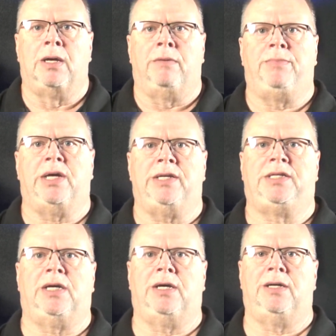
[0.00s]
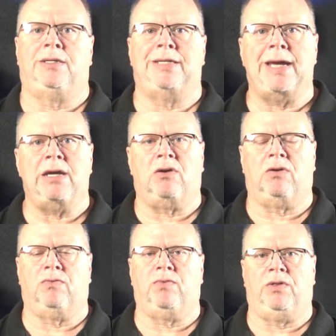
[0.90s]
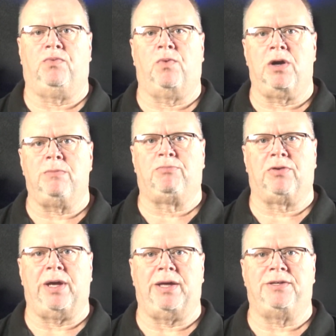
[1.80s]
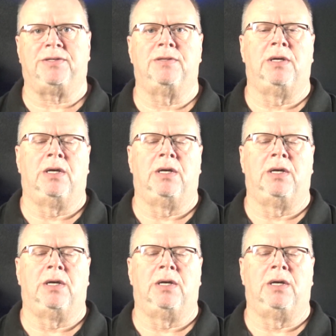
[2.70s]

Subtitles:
But now with WordPress,